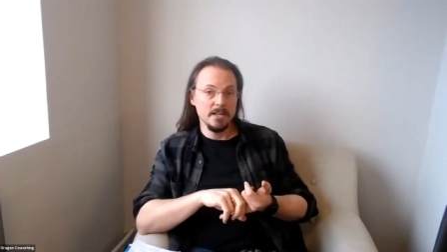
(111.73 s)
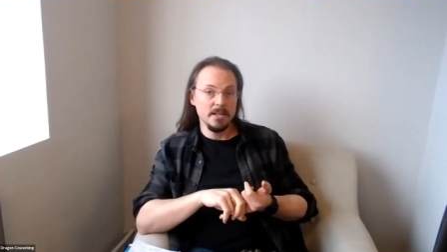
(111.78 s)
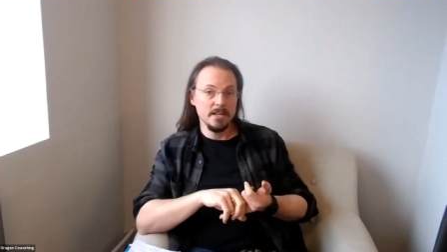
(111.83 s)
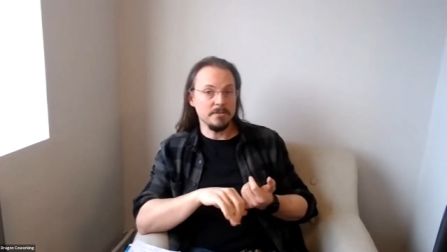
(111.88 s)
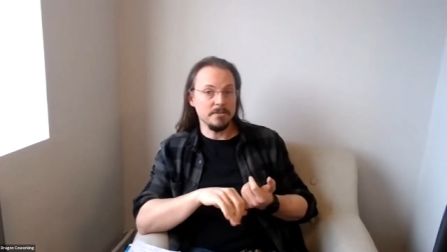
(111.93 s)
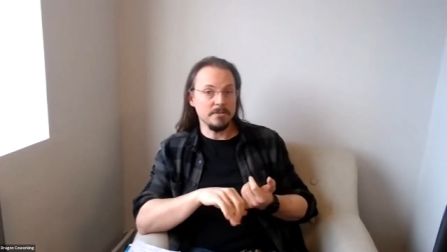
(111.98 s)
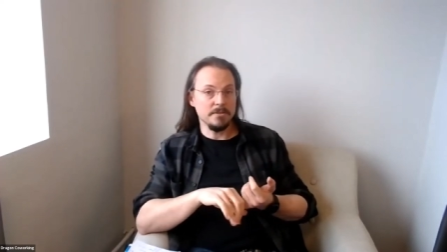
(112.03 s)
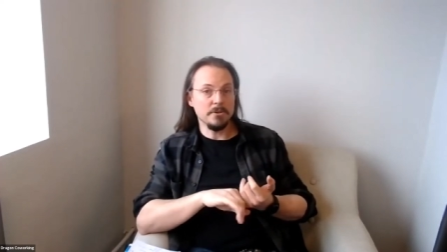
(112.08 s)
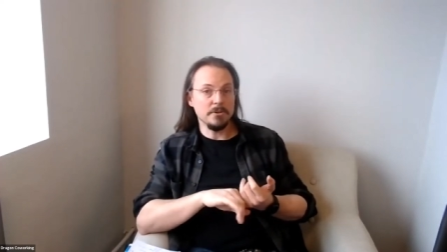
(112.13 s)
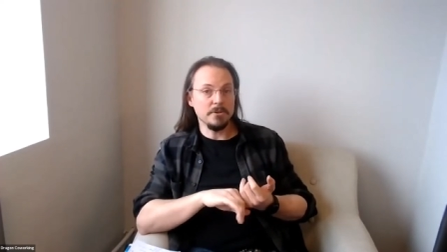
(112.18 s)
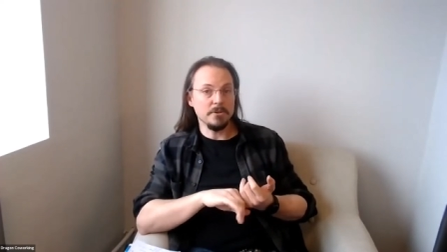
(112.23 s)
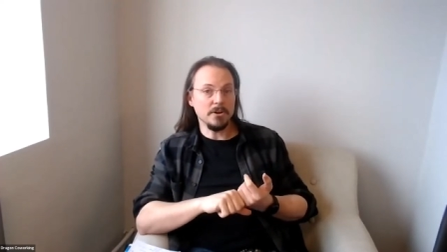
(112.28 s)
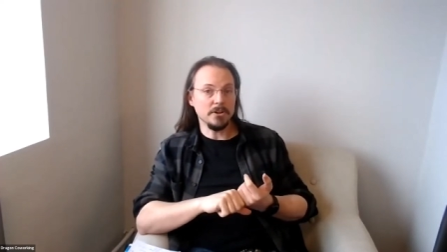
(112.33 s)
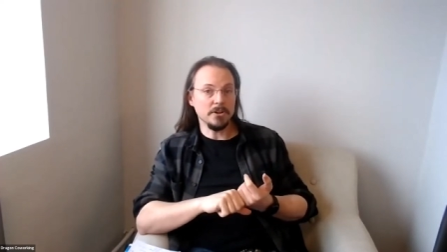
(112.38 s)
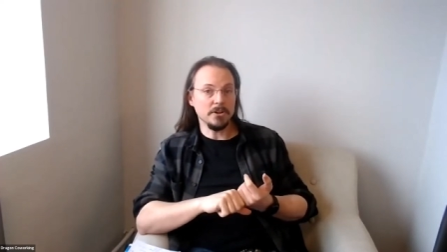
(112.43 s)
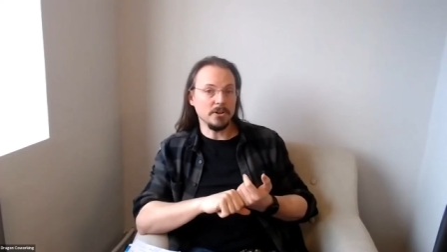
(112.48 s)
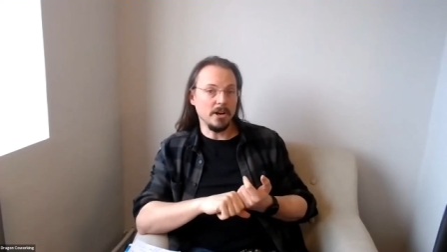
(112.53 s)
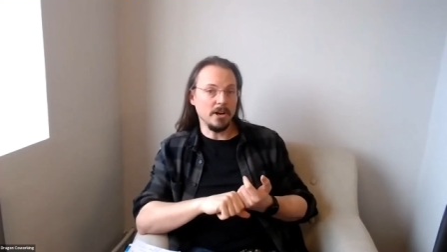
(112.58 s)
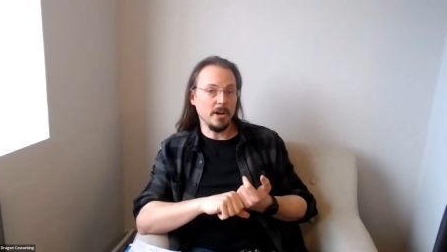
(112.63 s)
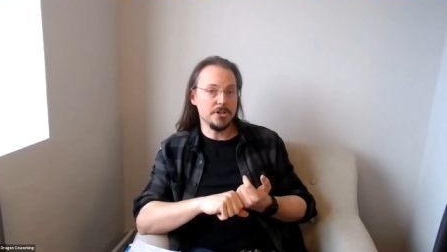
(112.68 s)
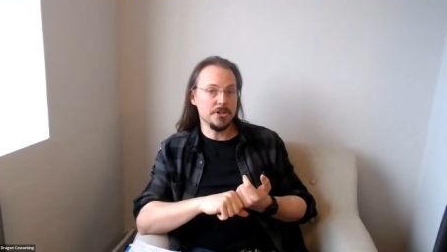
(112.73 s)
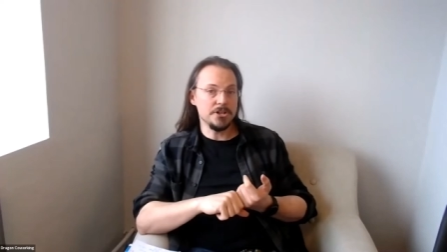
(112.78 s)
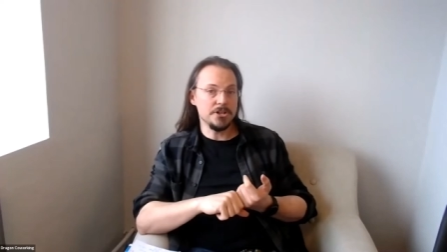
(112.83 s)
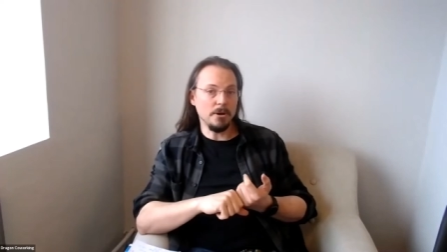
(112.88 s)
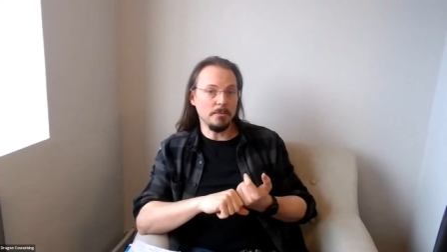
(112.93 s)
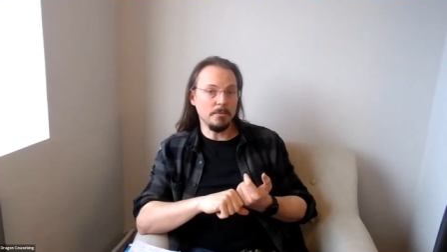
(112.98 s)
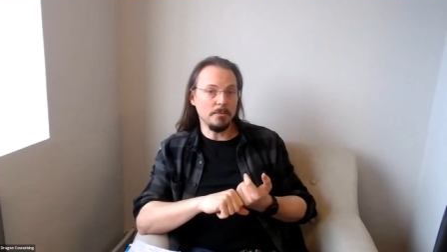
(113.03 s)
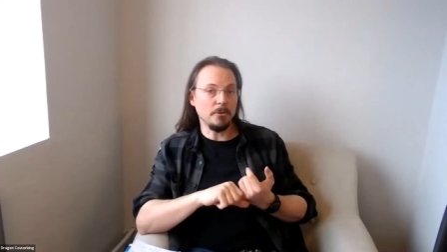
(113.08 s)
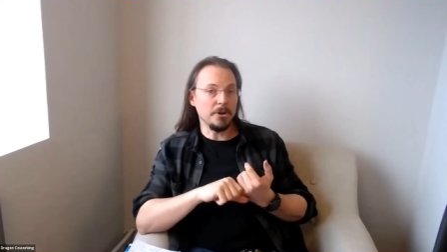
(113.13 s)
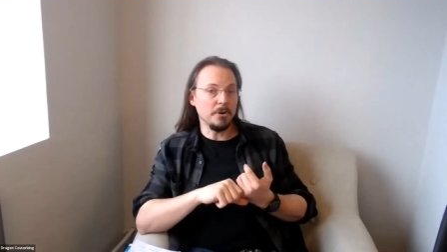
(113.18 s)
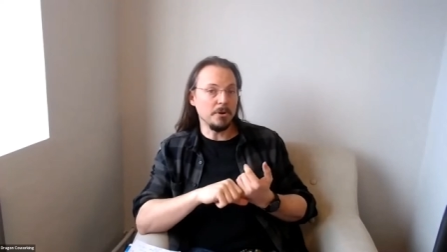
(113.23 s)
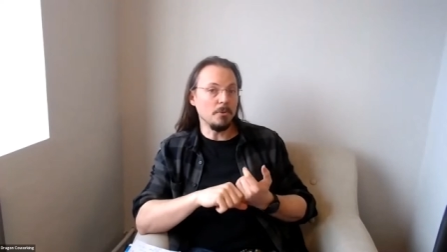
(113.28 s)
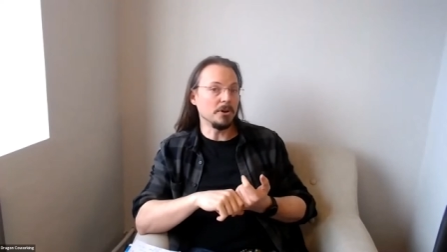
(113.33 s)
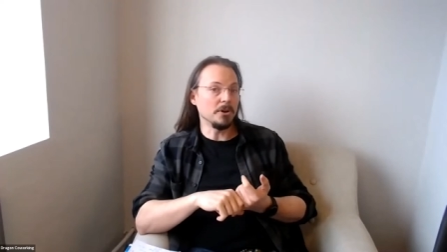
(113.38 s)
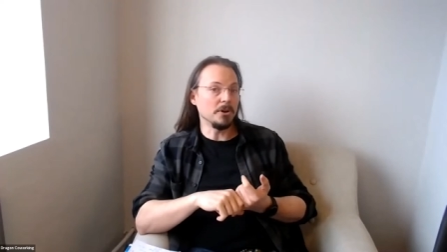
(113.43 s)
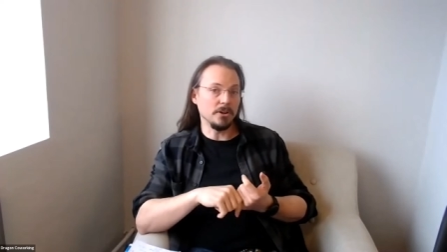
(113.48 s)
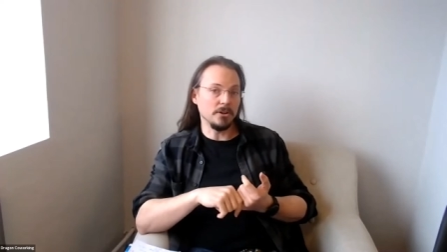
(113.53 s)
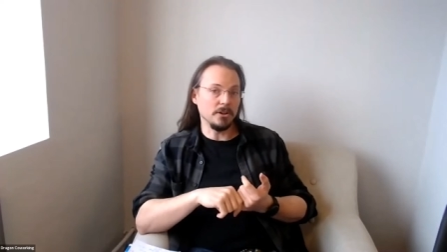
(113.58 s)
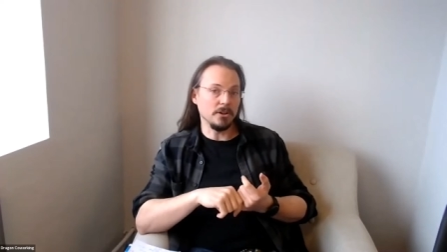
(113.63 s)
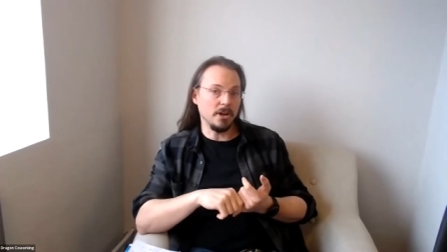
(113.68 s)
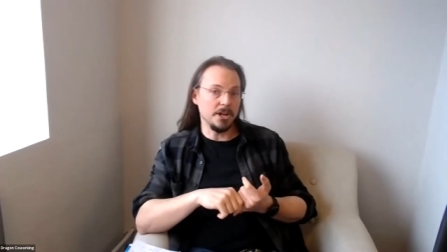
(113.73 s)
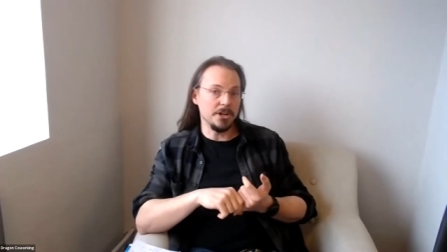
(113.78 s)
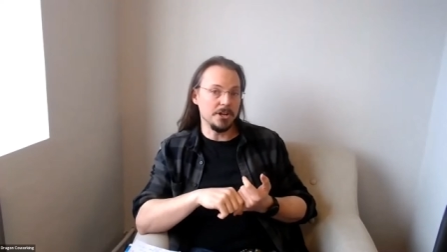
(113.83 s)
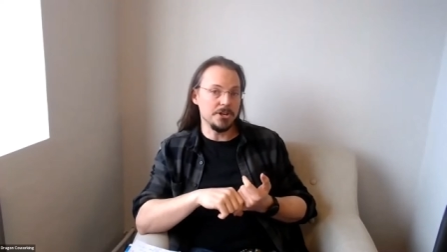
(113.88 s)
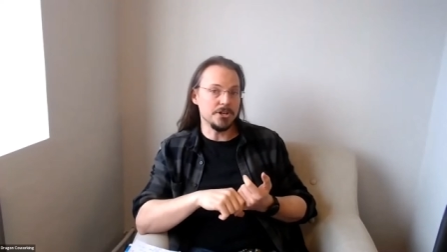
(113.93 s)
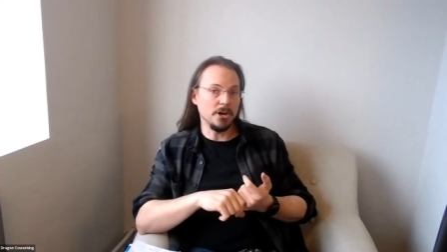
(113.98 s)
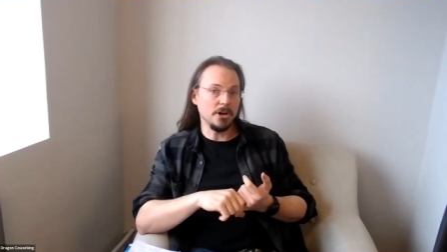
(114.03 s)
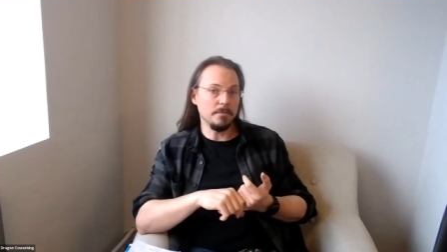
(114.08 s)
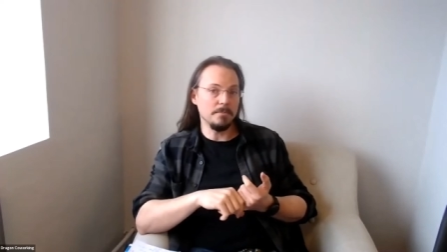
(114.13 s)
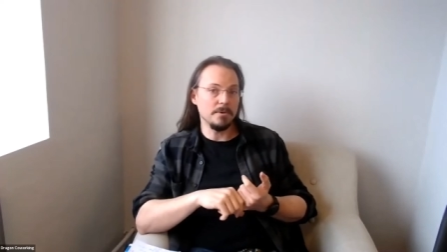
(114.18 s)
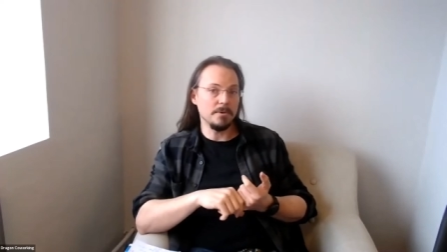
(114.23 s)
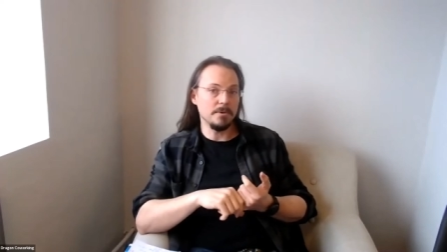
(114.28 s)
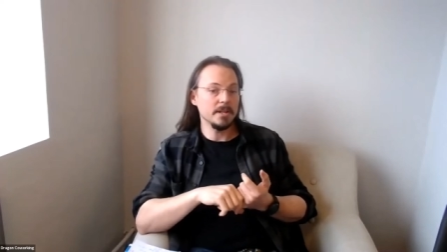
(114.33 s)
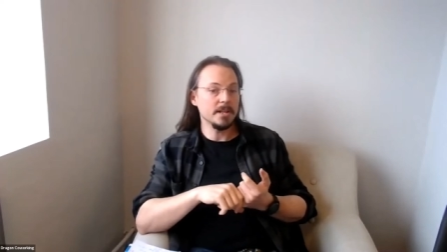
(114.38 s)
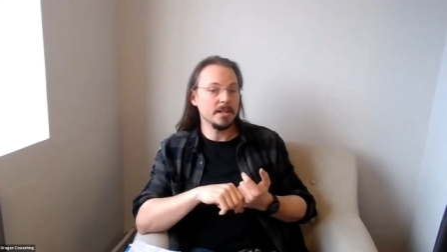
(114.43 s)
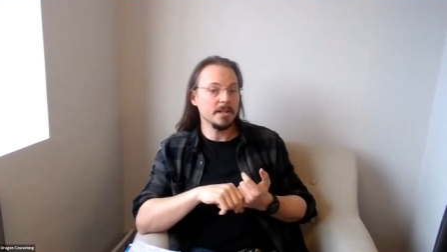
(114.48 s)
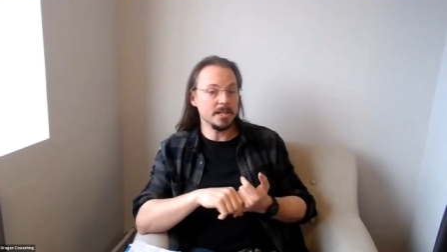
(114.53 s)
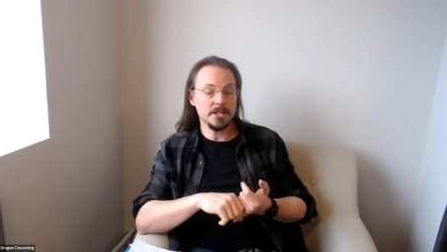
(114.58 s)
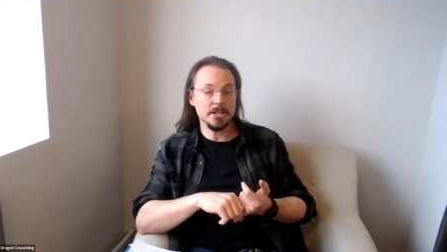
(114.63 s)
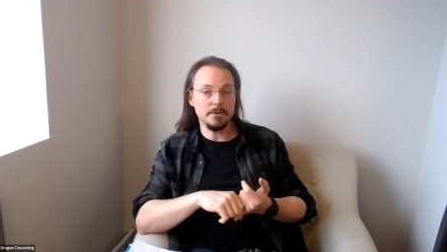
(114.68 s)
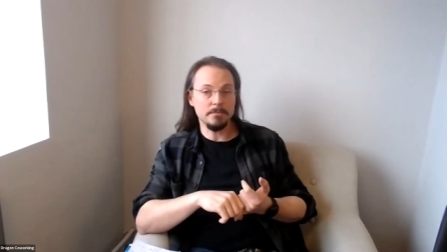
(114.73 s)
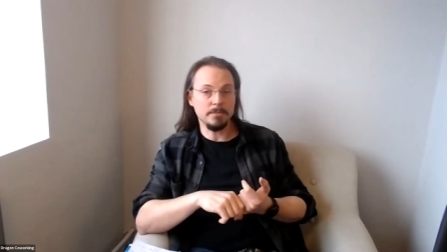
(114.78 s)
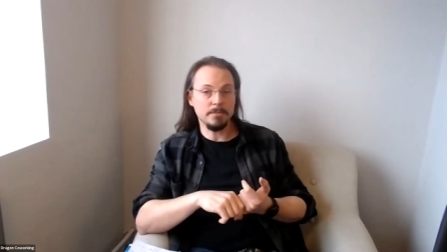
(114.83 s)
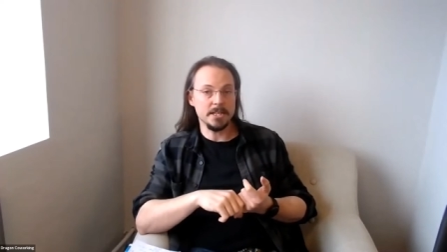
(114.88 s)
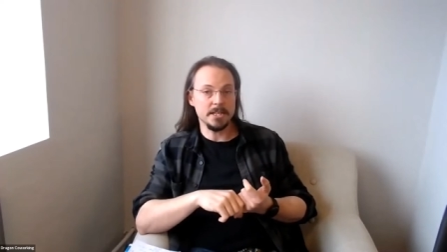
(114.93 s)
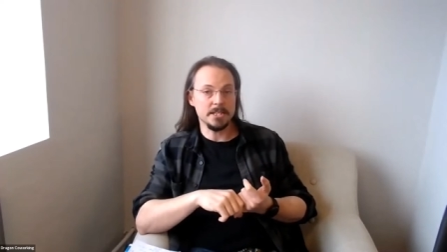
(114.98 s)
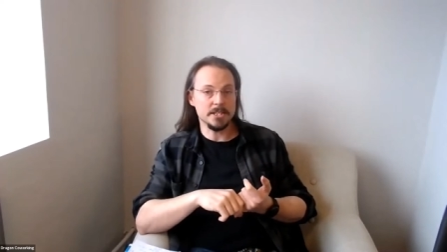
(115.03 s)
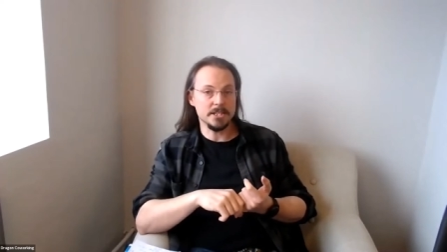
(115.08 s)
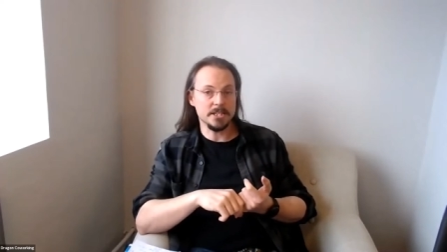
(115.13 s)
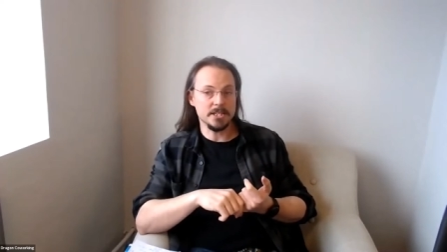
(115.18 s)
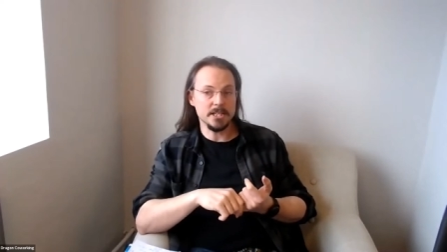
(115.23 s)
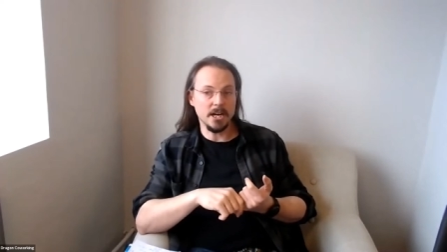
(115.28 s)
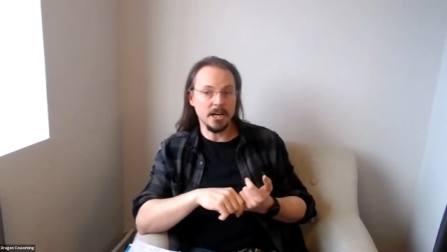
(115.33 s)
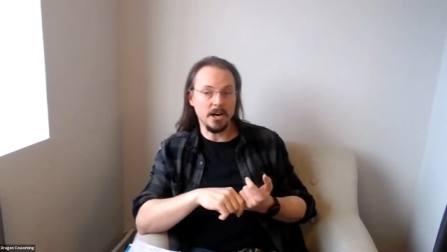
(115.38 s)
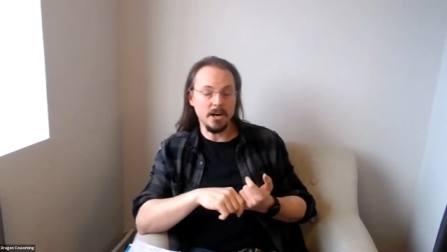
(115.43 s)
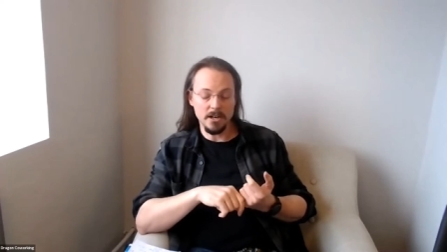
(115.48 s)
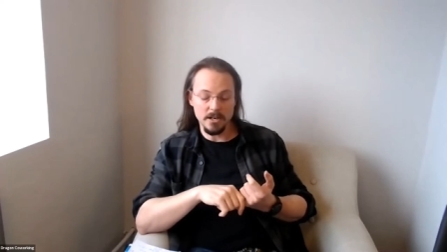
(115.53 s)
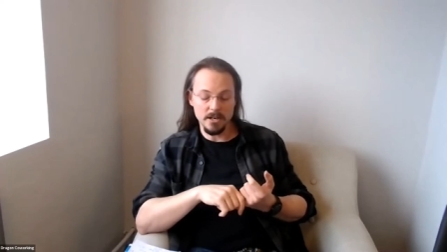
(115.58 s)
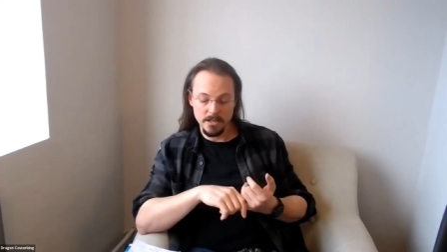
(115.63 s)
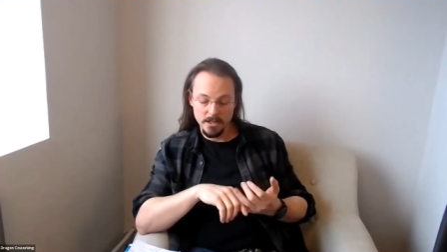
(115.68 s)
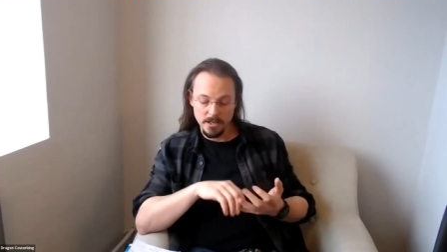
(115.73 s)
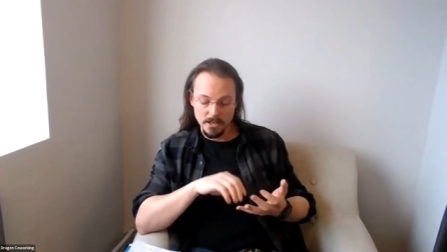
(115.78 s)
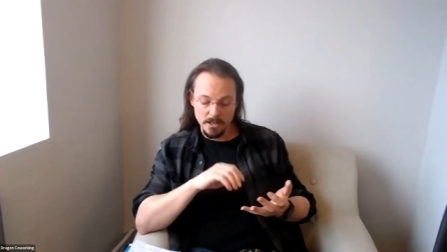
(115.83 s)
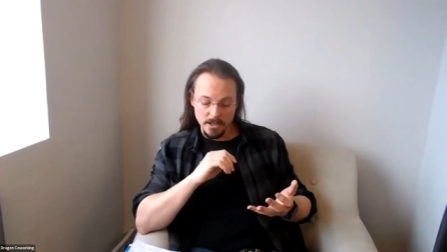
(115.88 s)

So if you've got an online shop or you want an online shop, that's a good place to start.